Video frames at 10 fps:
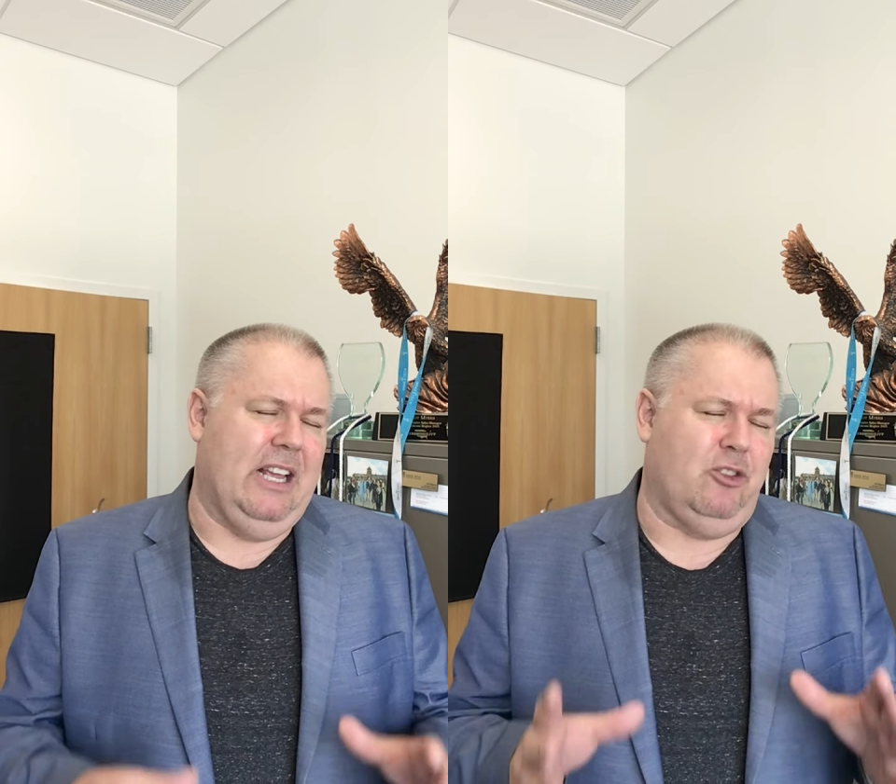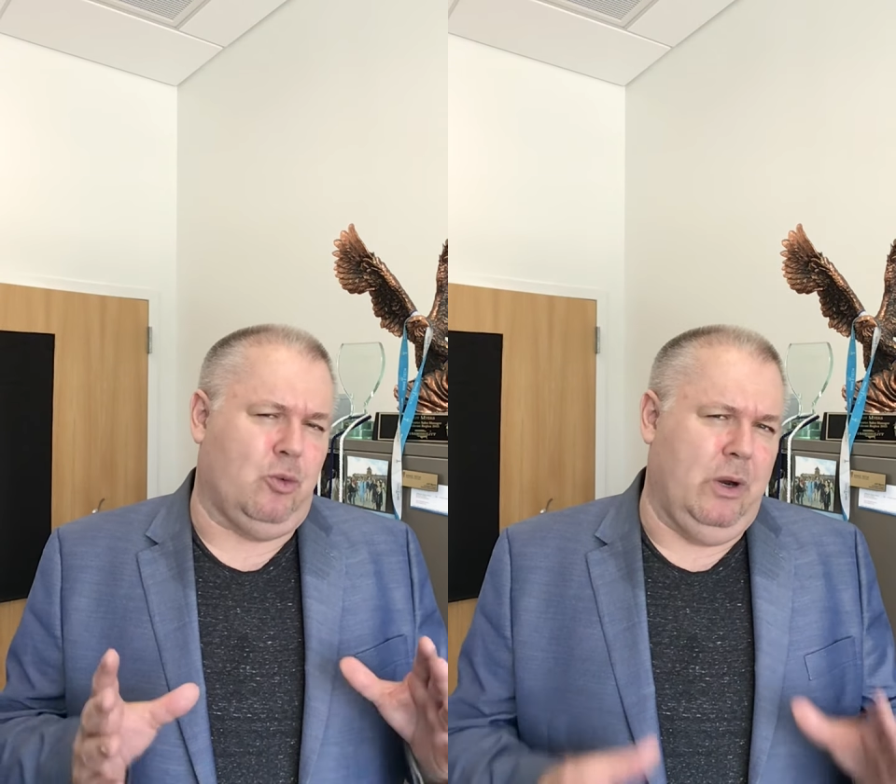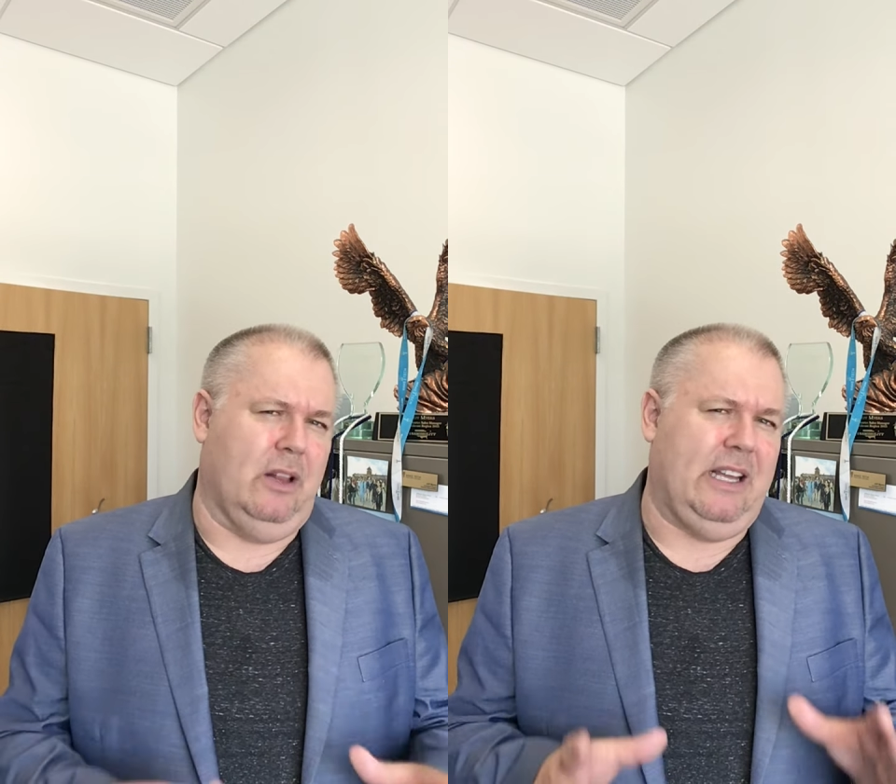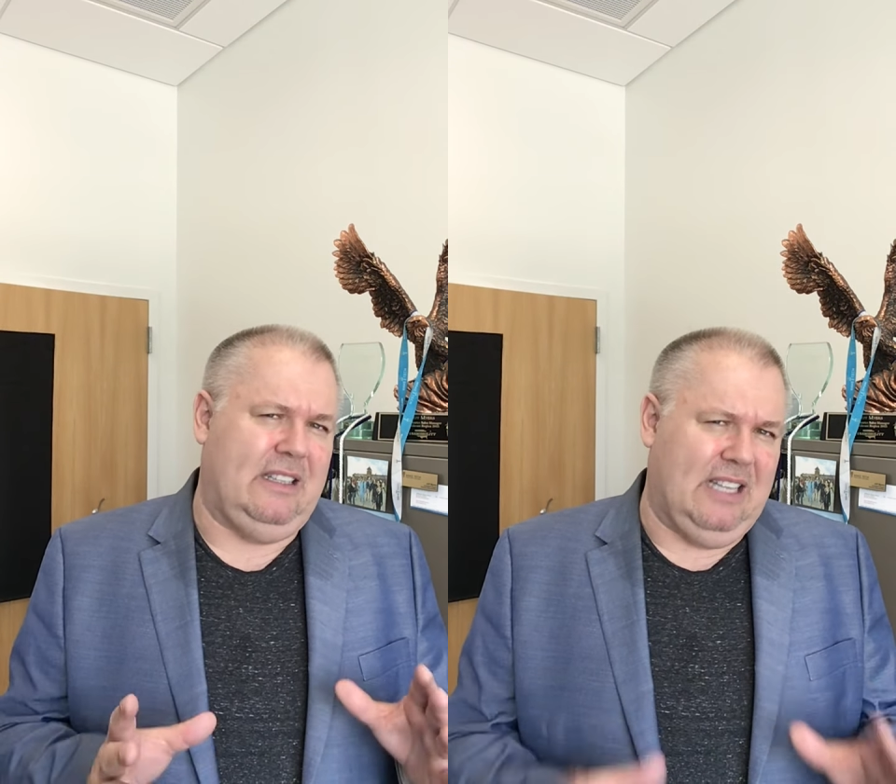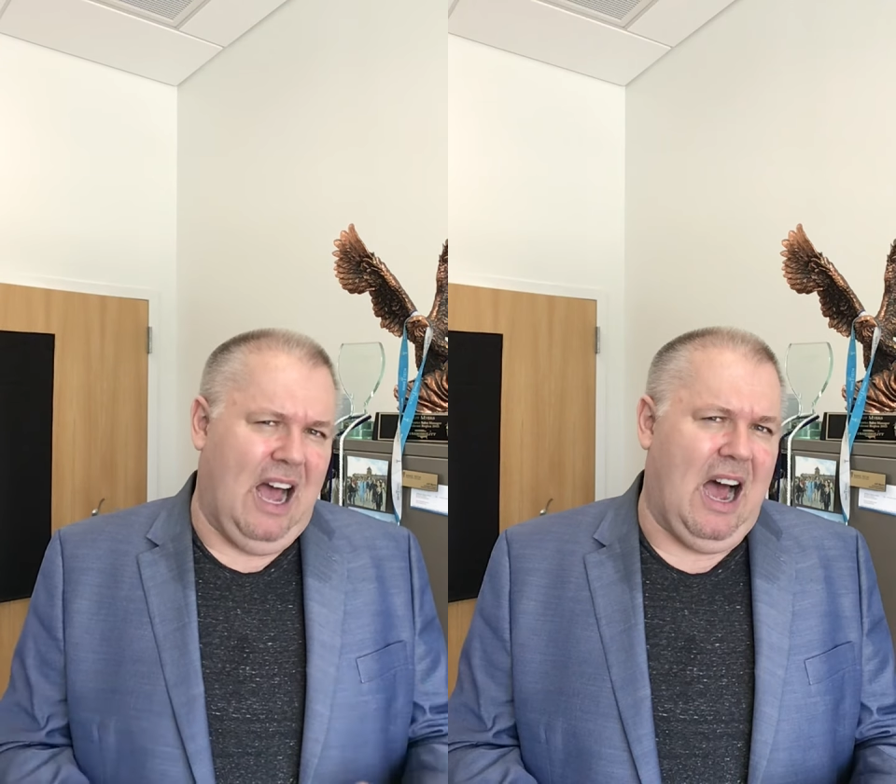is really
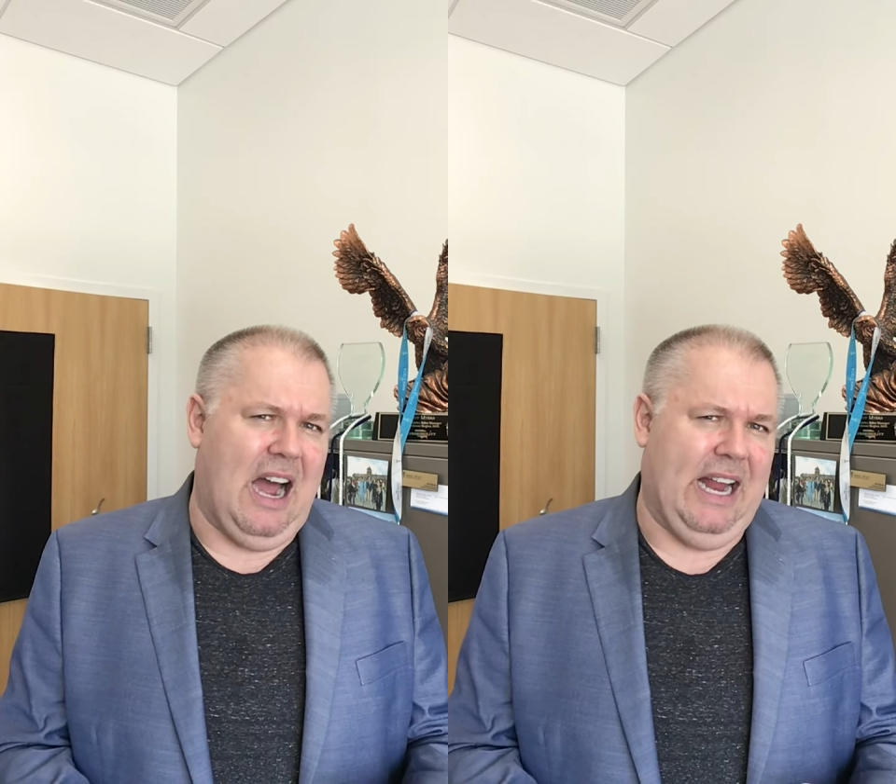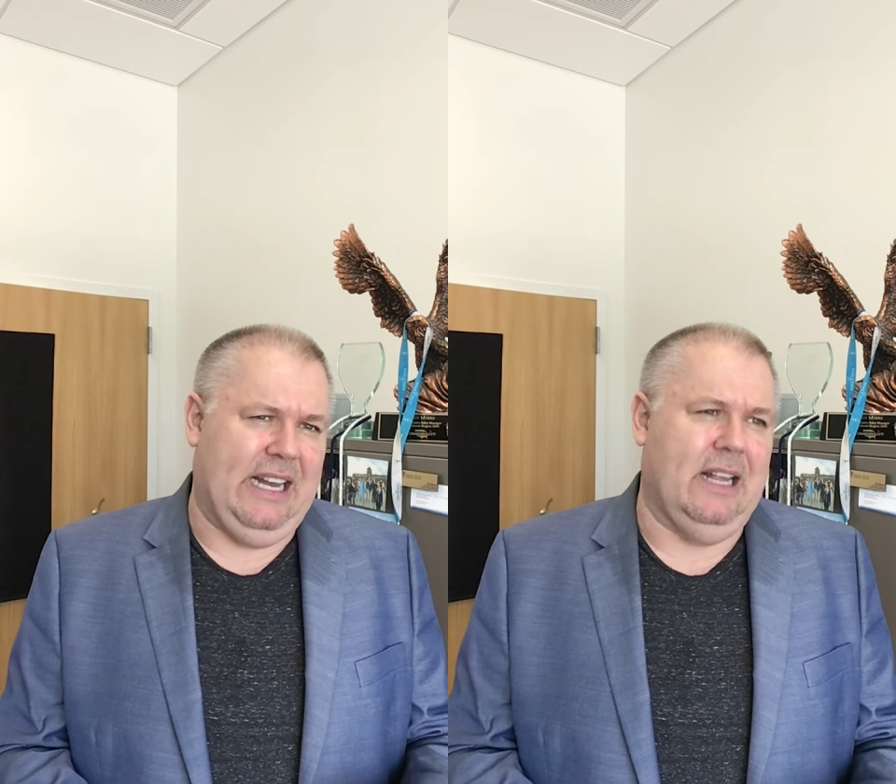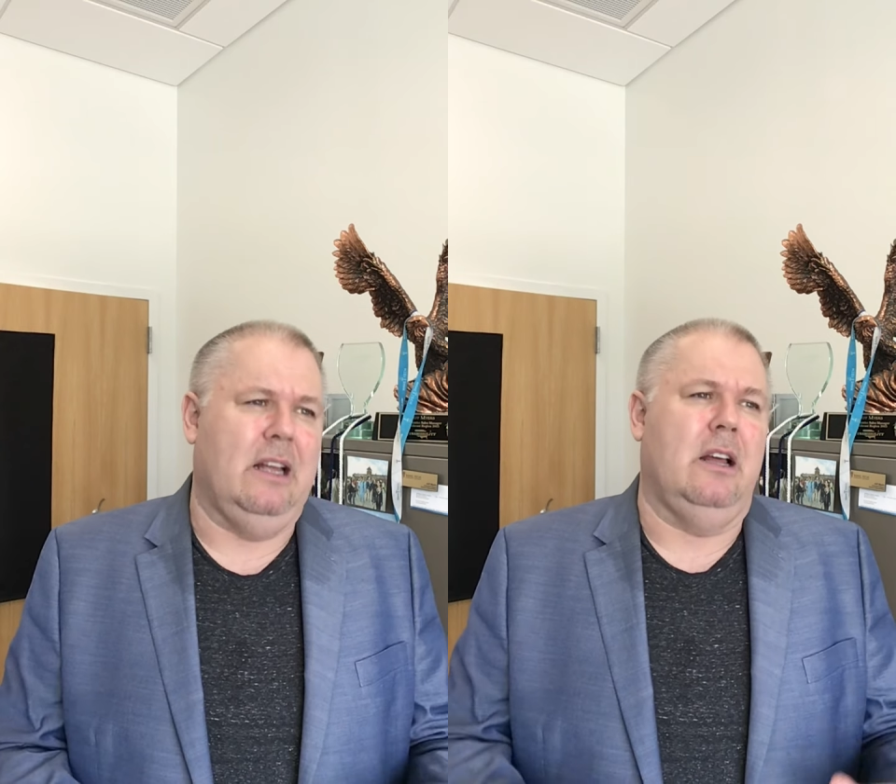tied